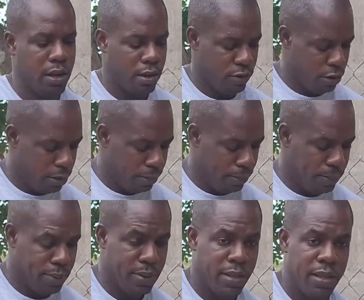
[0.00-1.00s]
rump
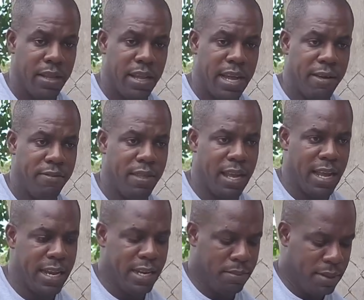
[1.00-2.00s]
of the
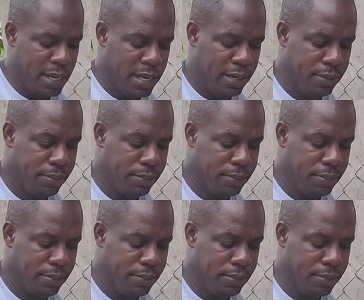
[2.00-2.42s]
animal